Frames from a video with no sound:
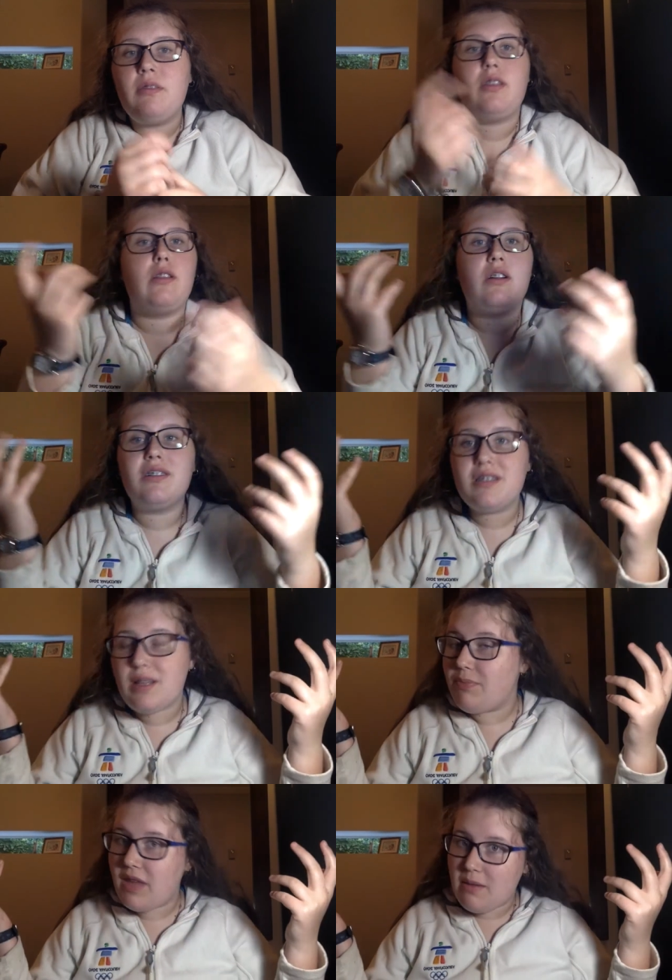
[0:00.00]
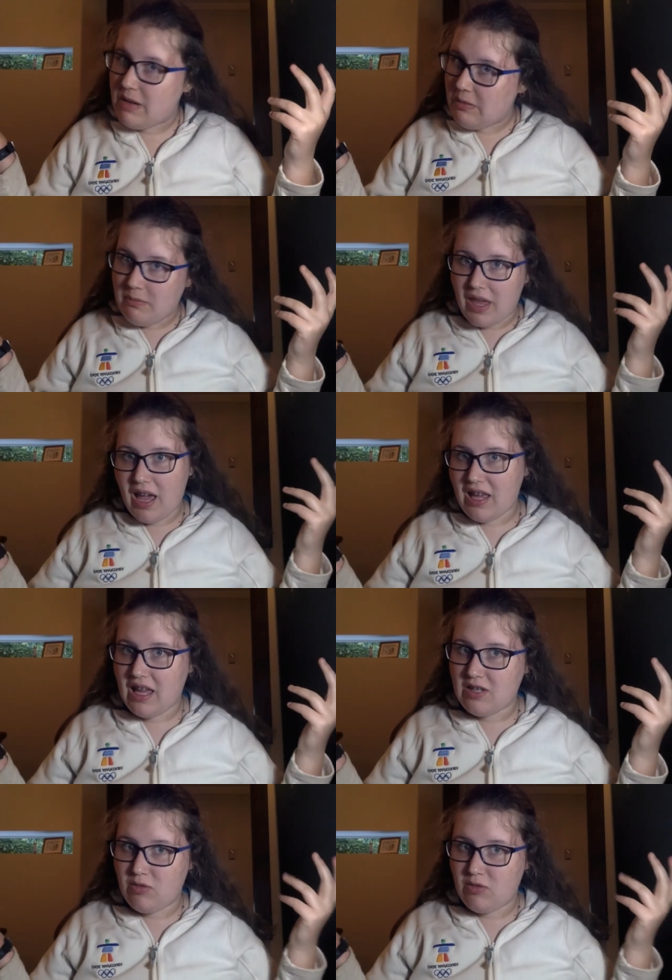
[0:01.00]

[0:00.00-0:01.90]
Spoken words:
learned something about me, I guess,